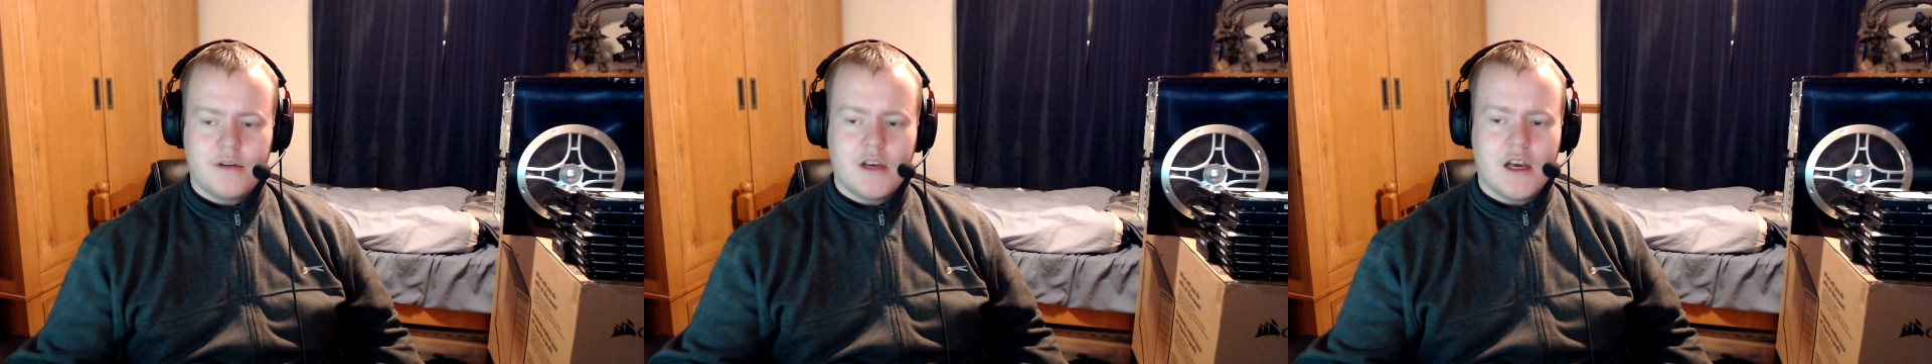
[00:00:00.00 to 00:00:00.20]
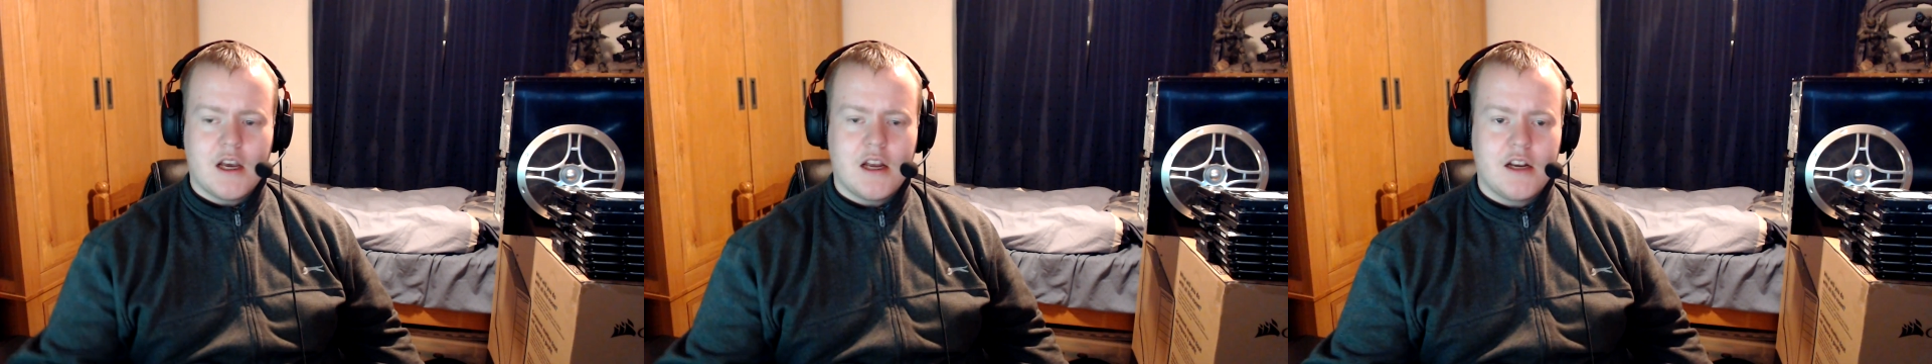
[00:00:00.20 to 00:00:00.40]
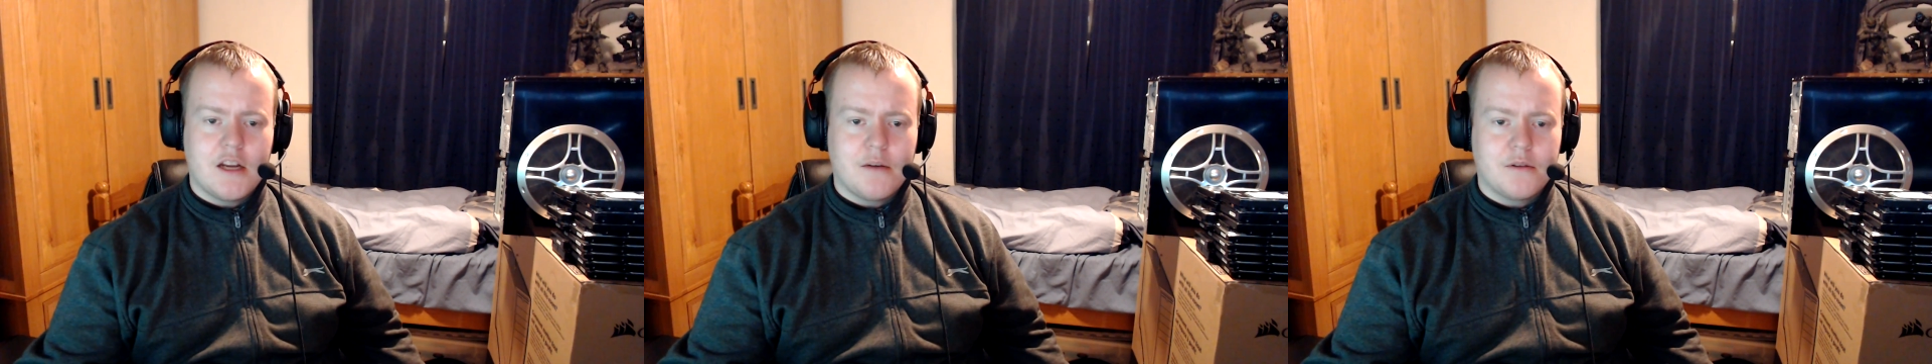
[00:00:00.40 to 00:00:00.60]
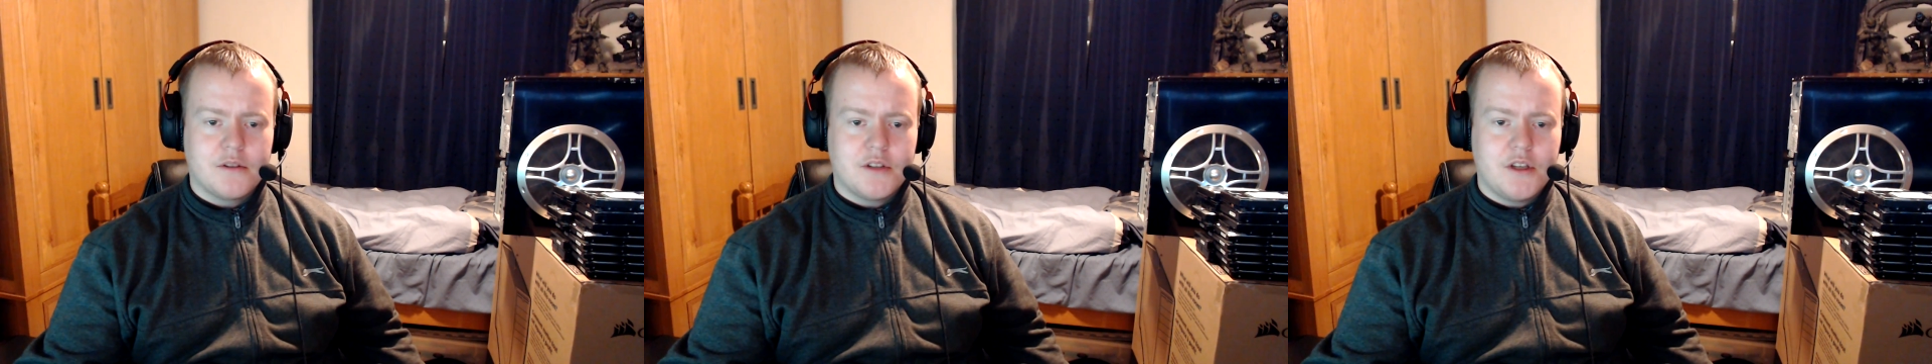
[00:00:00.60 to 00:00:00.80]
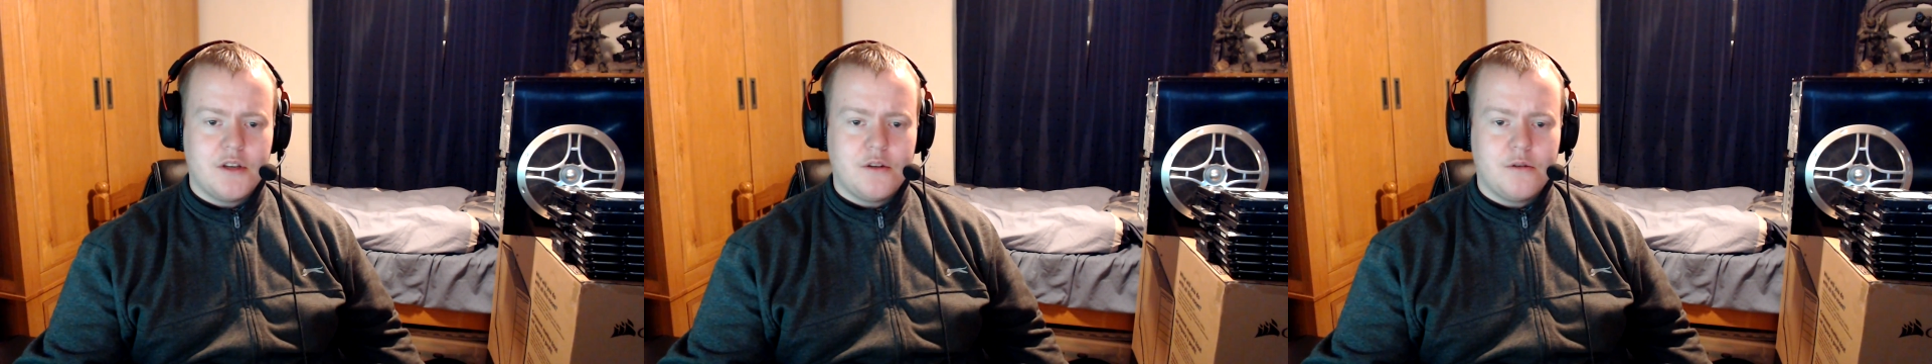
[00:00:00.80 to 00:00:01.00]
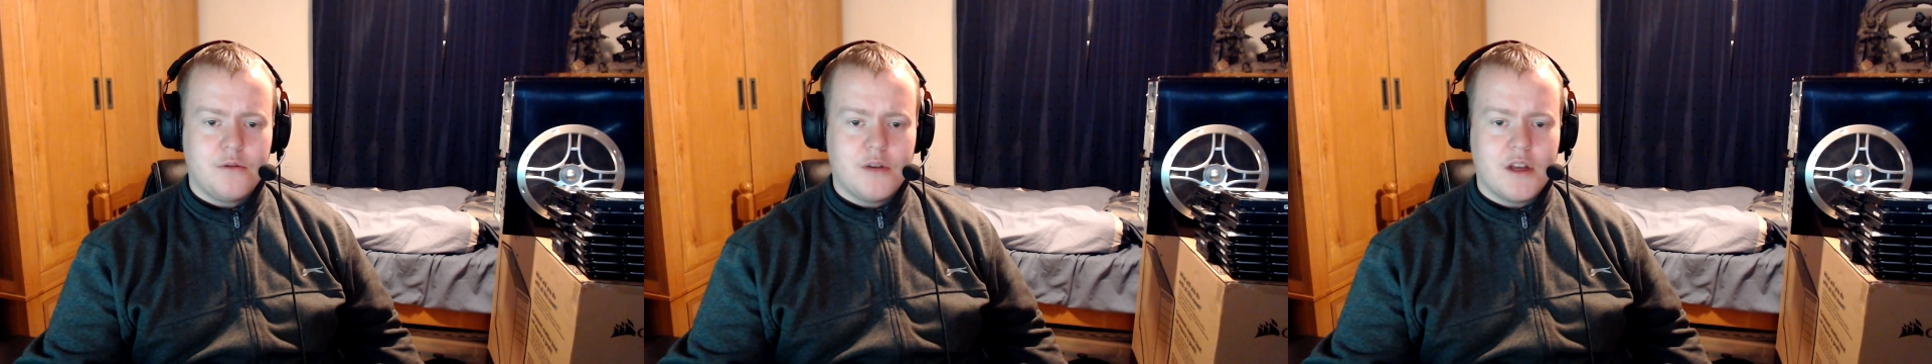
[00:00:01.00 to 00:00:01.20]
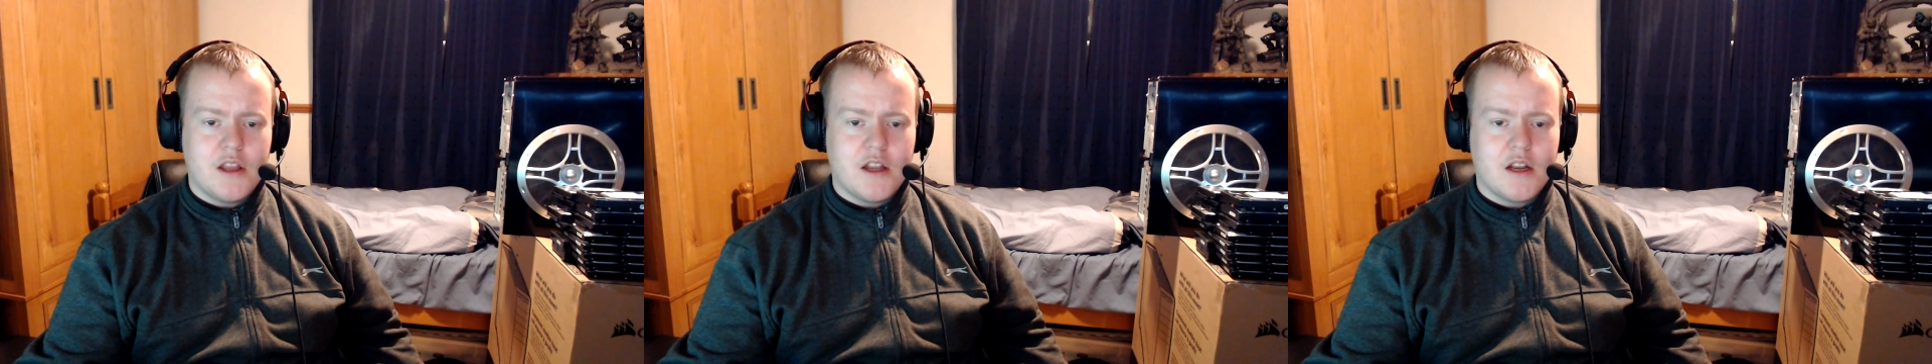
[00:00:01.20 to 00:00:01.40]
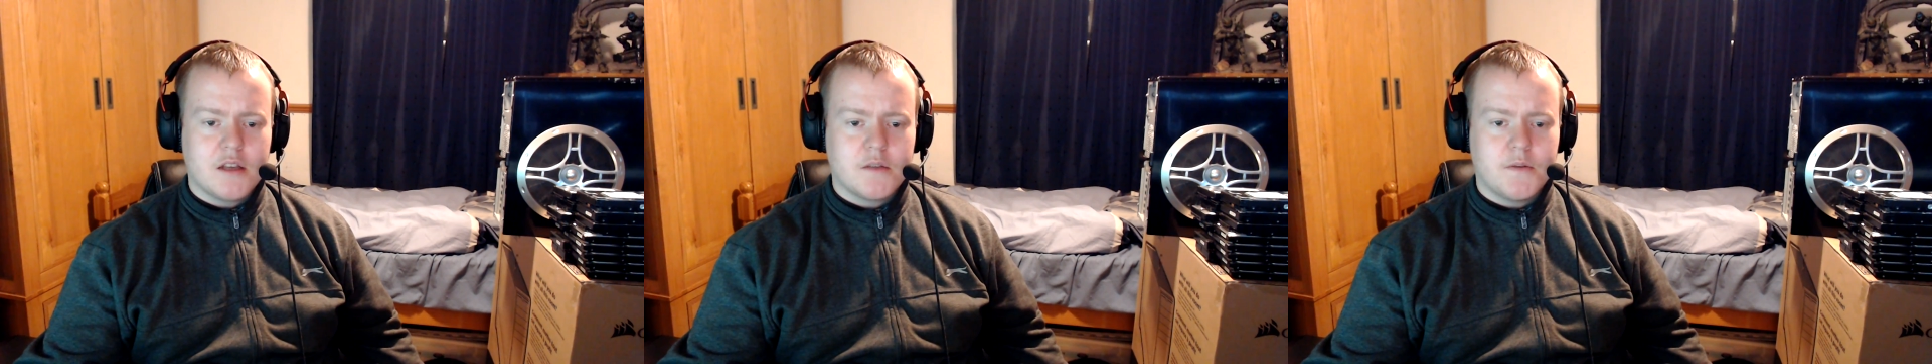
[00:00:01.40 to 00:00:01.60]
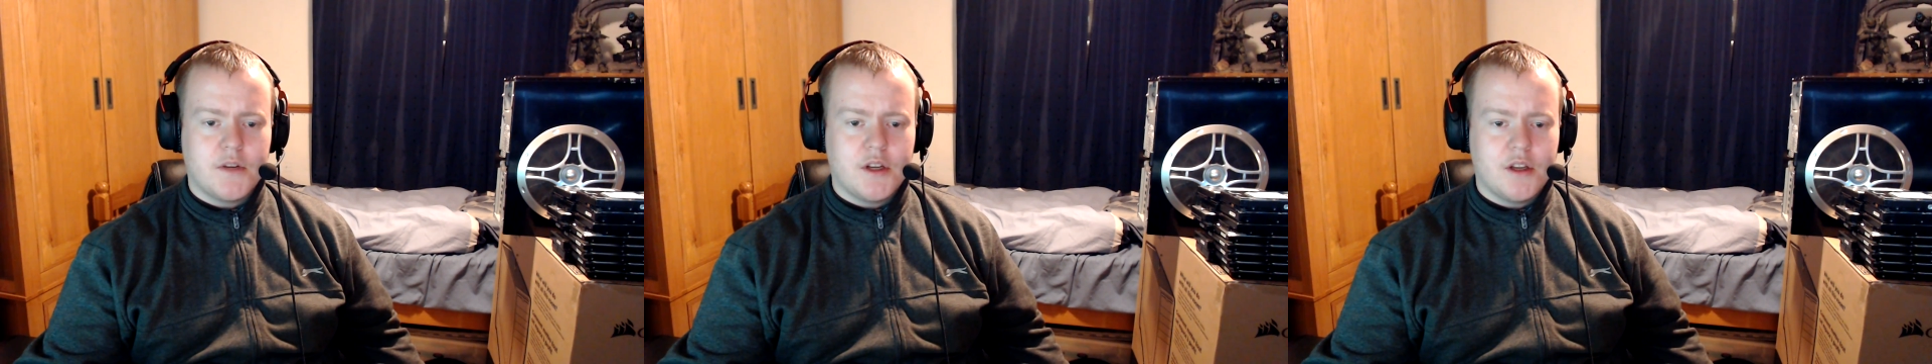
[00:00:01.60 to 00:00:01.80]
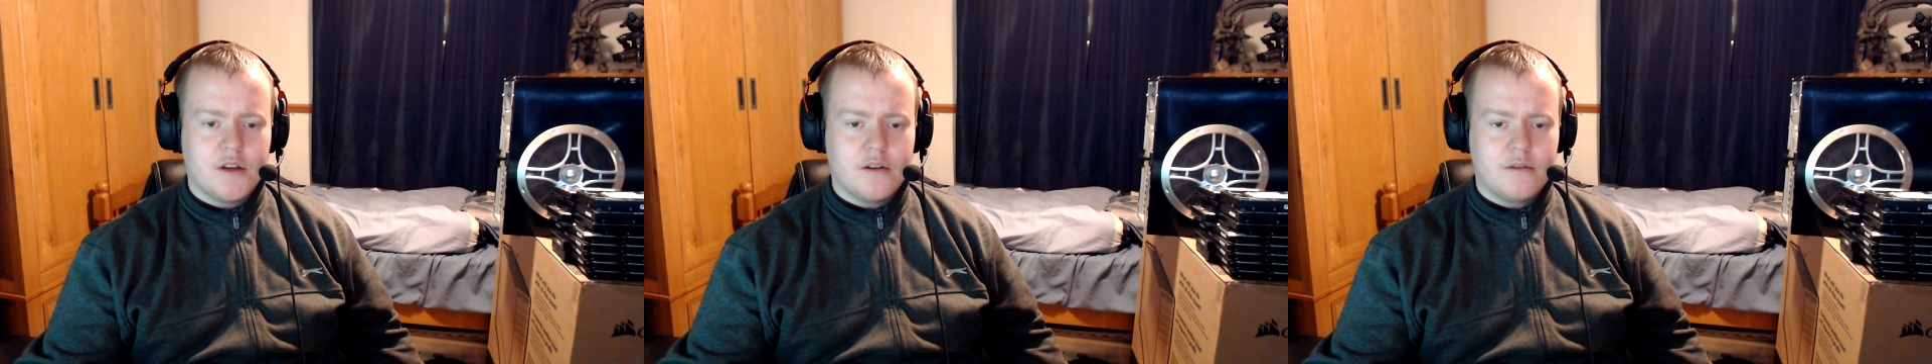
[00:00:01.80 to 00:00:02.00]
And I will see you in the next
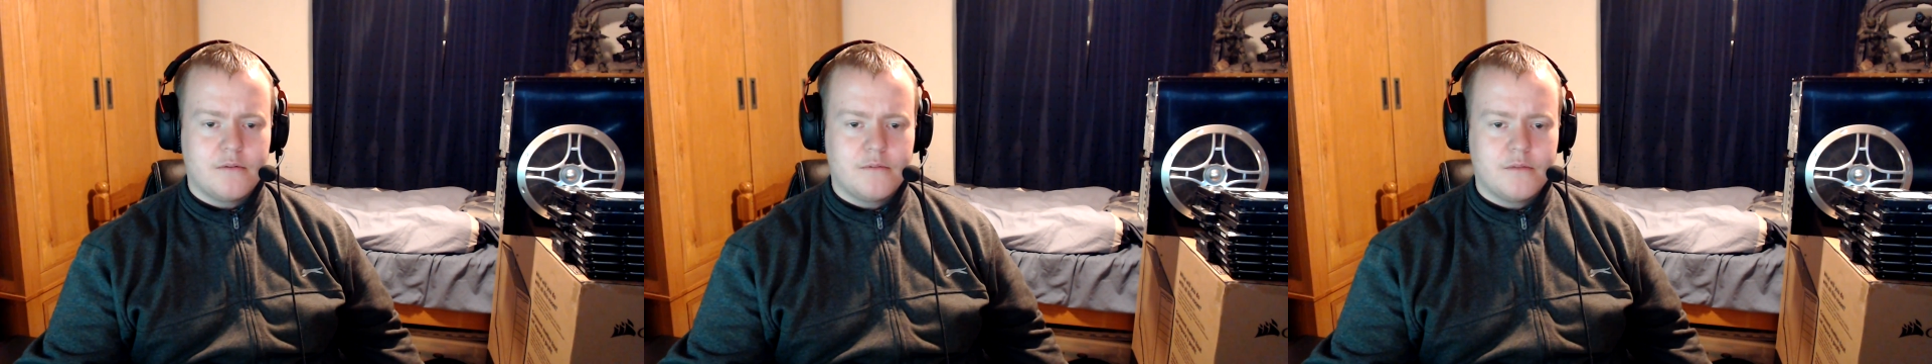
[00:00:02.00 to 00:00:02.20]
video.